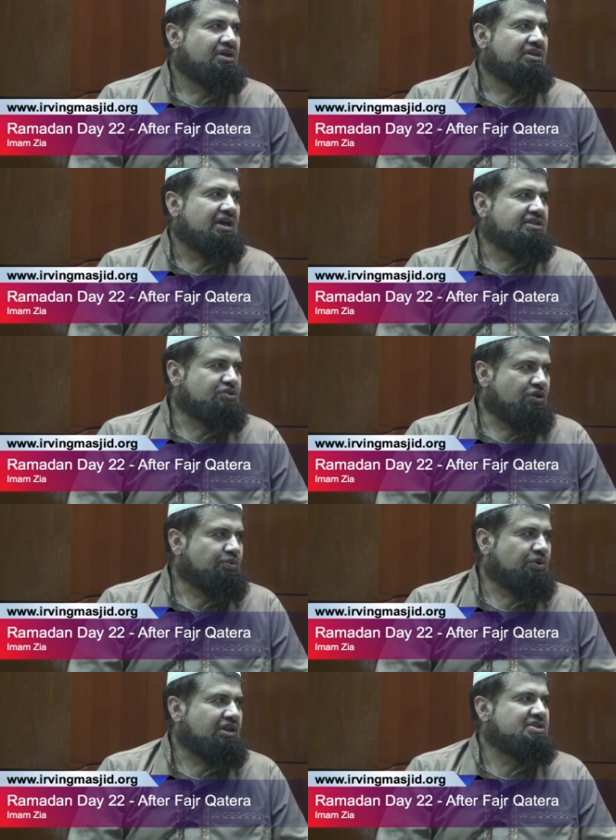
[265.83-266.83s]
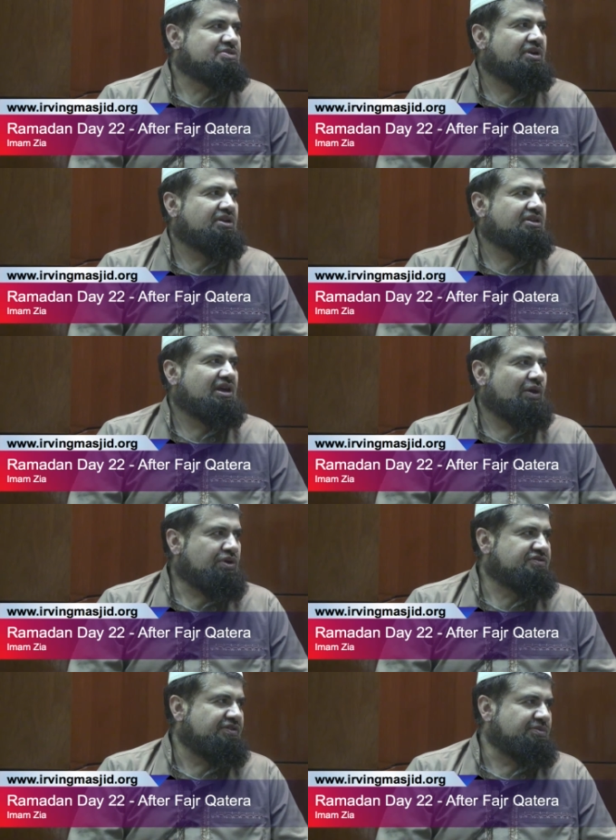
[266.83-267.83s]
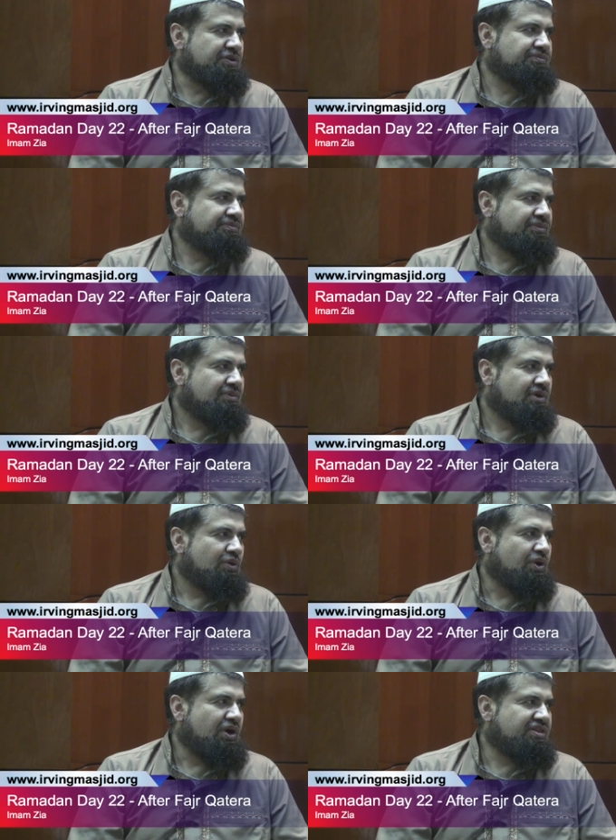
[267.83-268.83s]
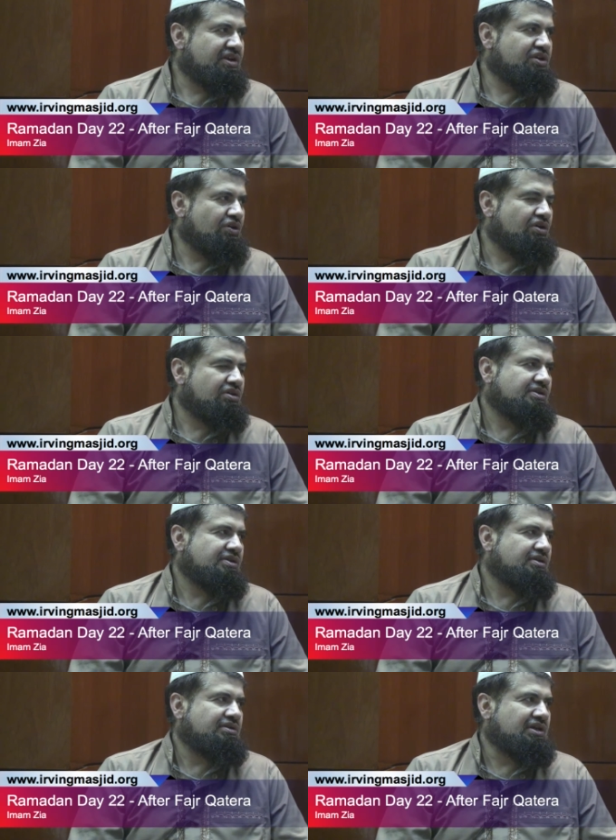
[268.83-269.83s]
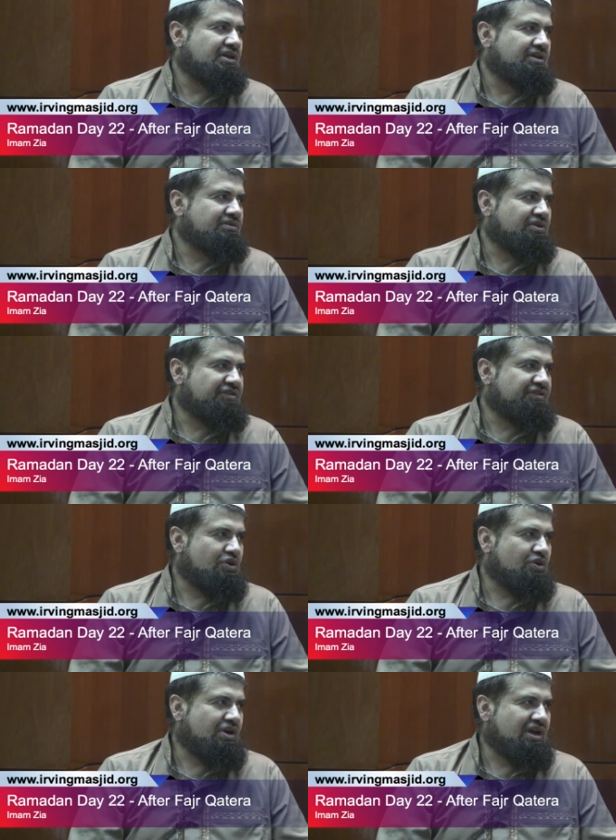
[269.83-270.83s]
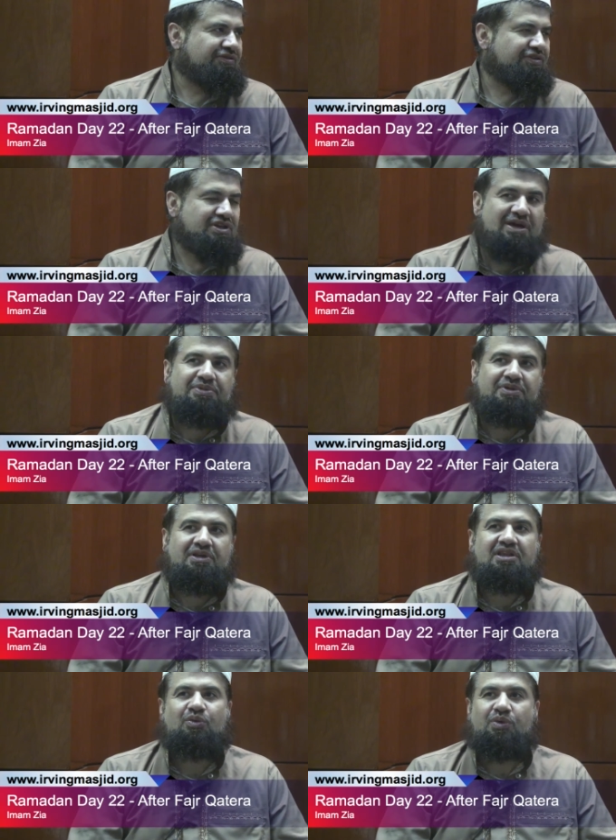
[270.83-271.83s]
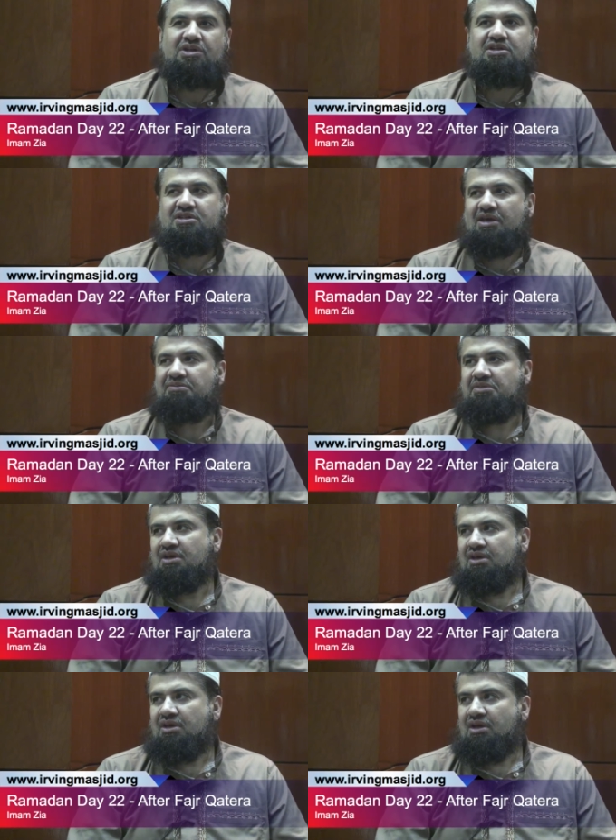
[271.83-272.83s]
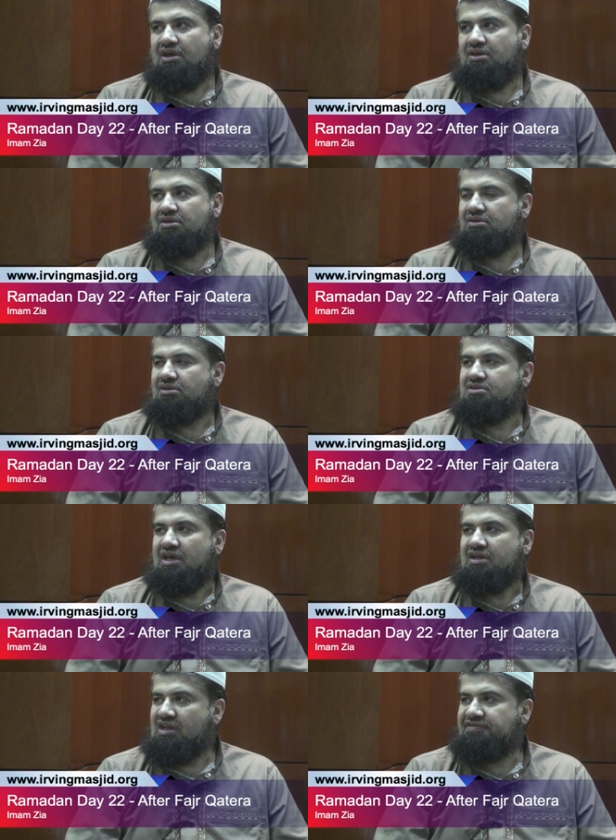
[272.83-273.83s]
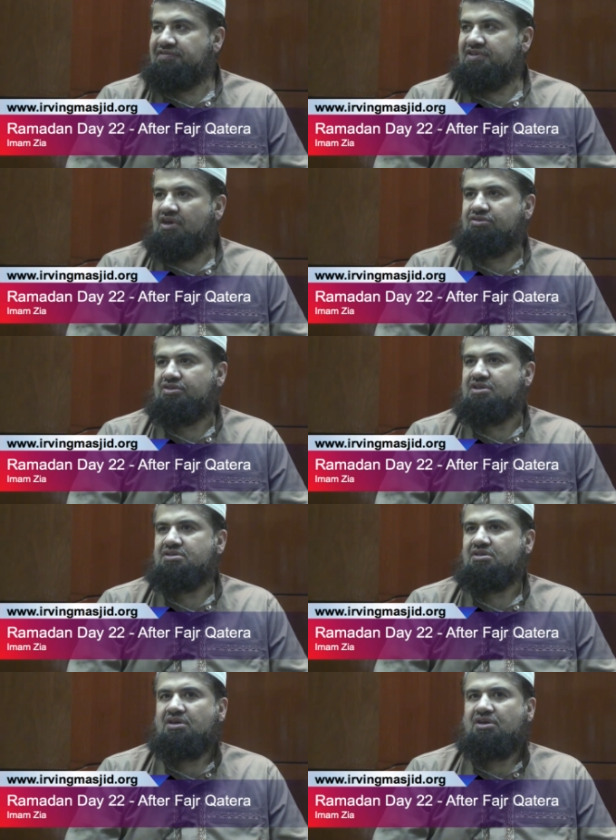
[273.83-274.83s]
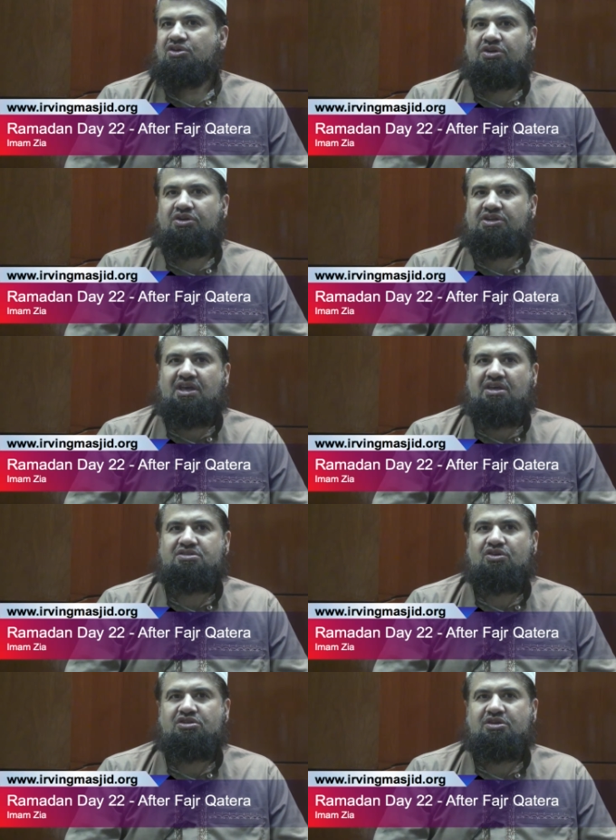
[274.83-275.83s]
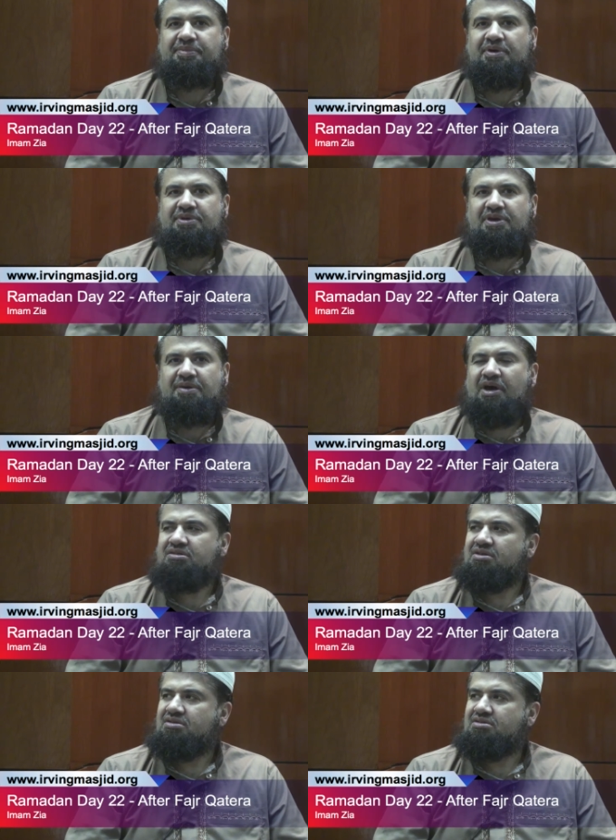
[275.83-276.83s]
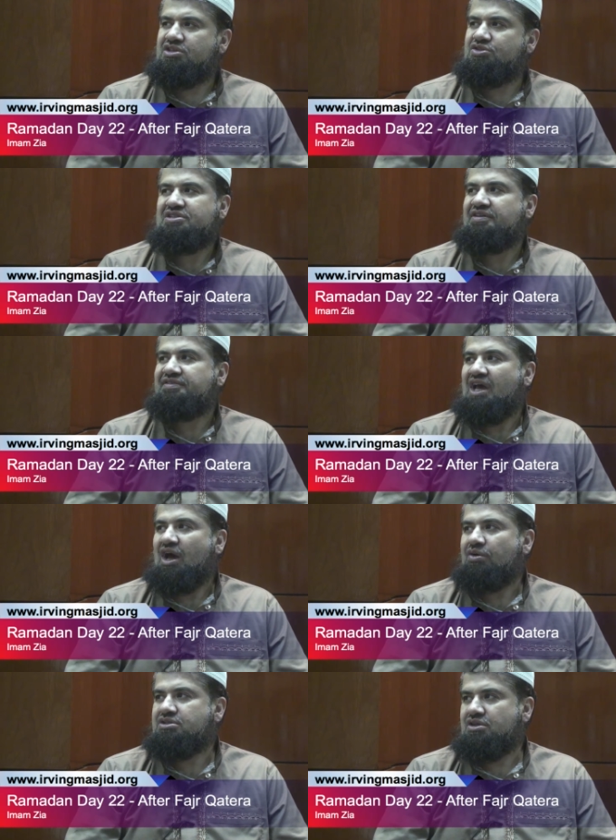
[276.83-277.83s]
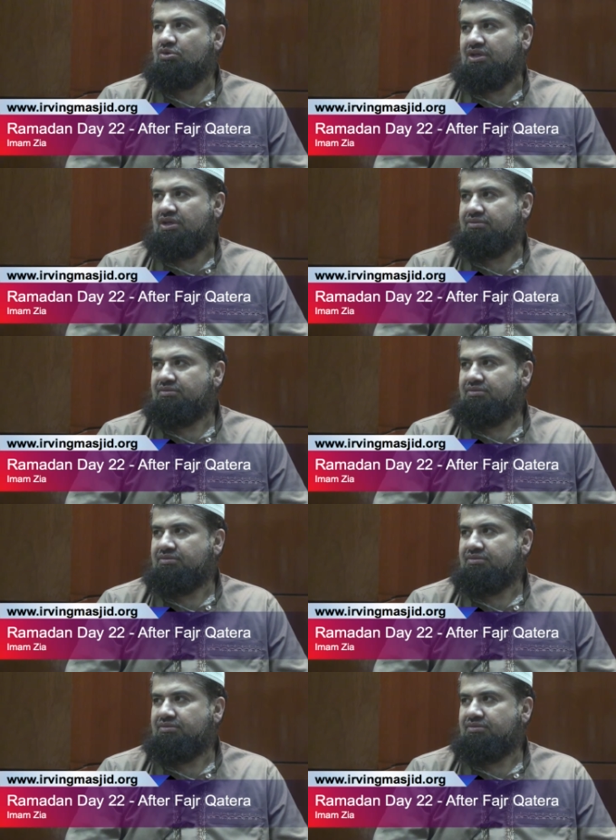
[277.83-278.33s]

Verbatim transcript: that's not what Allah subhanahu wa ta'ala wants from you. Whether you're, uh, if you're in, for example, in the winter time in Scandinavian countries, your day is going to be about six or seven hours only